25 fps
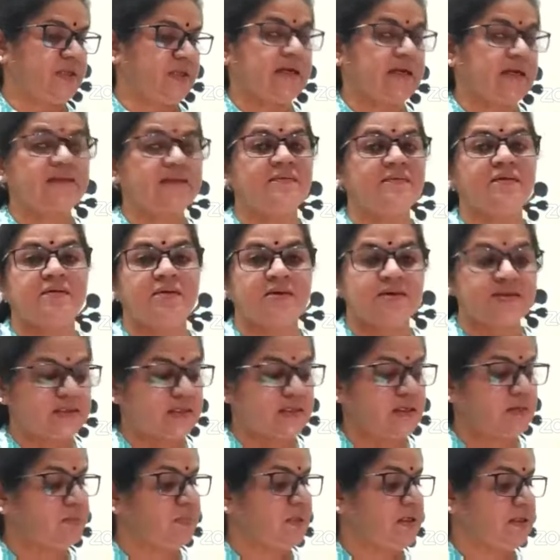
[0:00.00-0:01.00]
gatherings
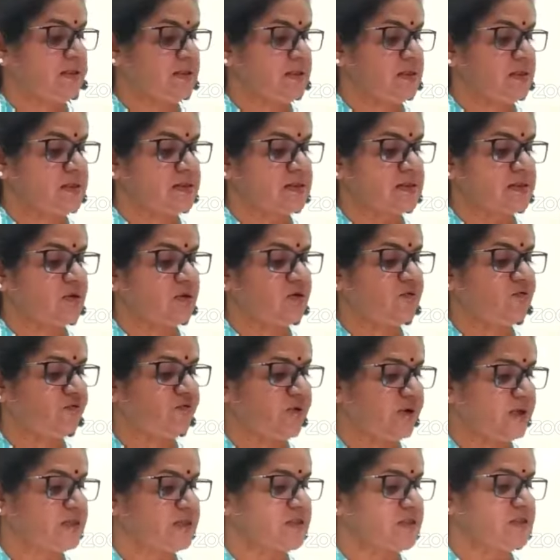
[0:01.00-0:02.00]
and meetings or
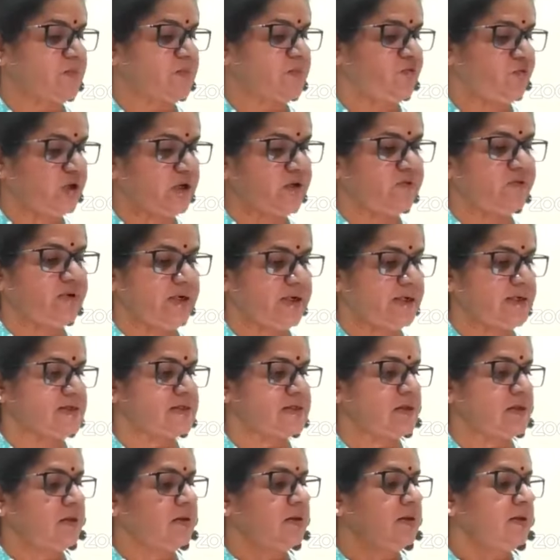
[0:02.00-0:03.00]
friendship, whatever it is.